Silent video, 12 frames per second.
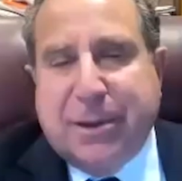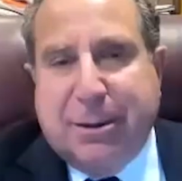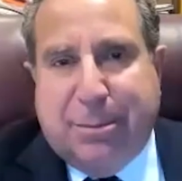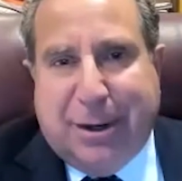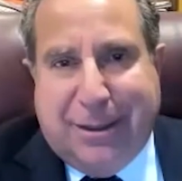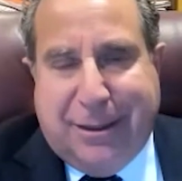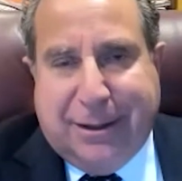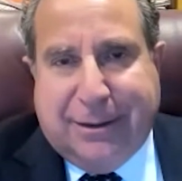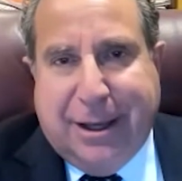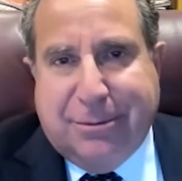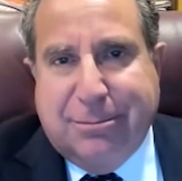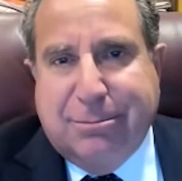But I think
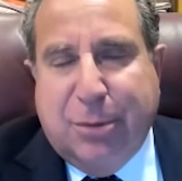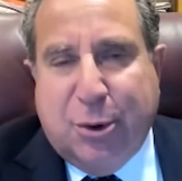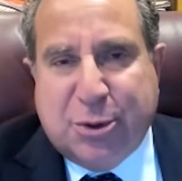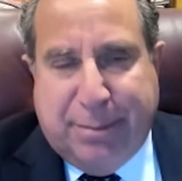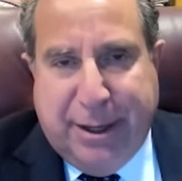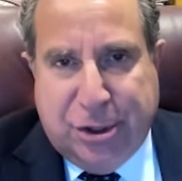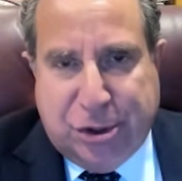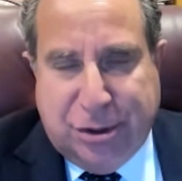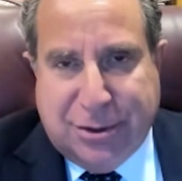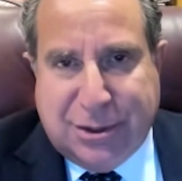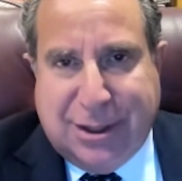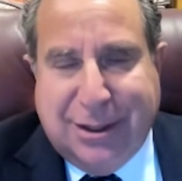that most
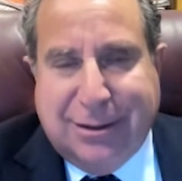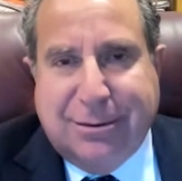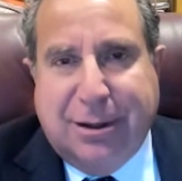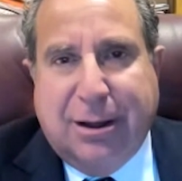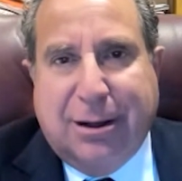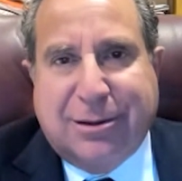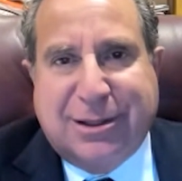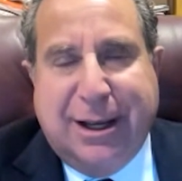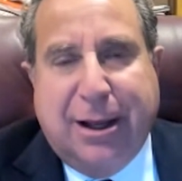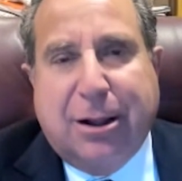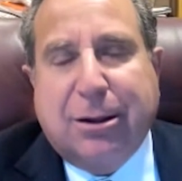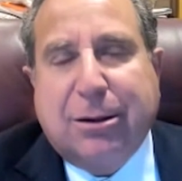patients can
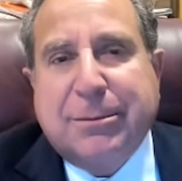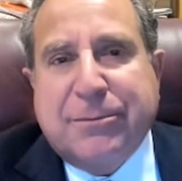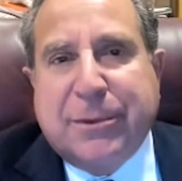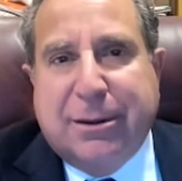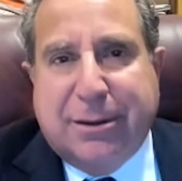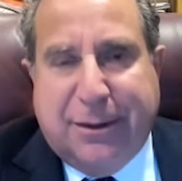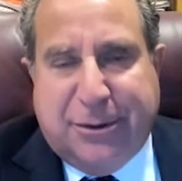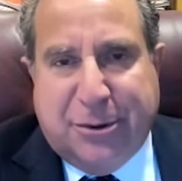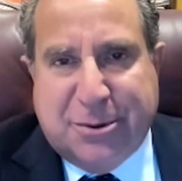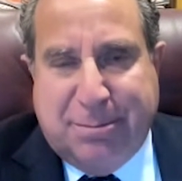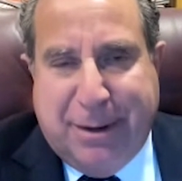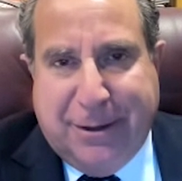tell that
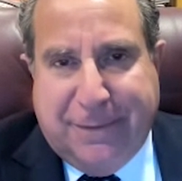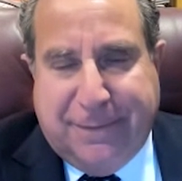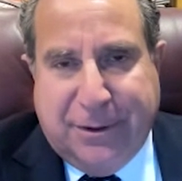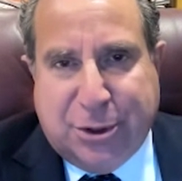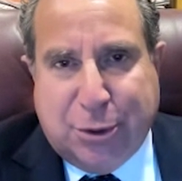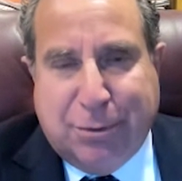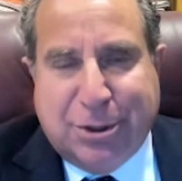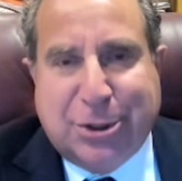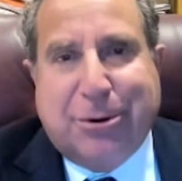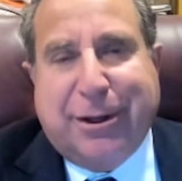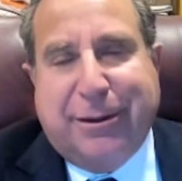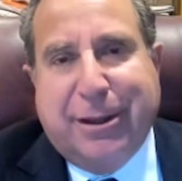there's benefit to
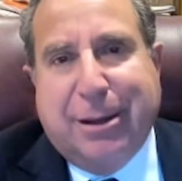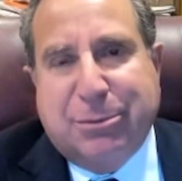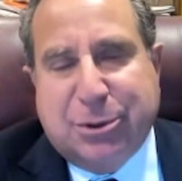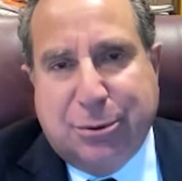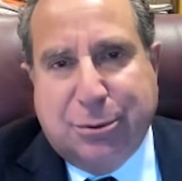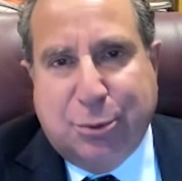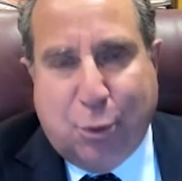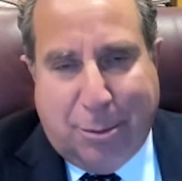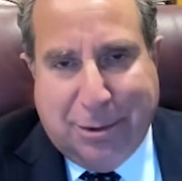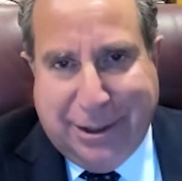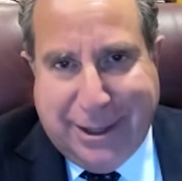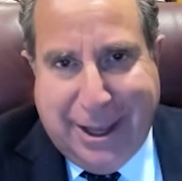returning them to
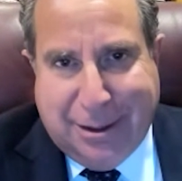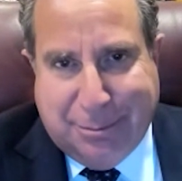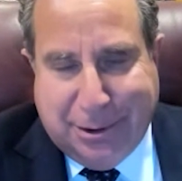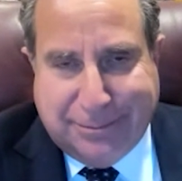normal anatomy.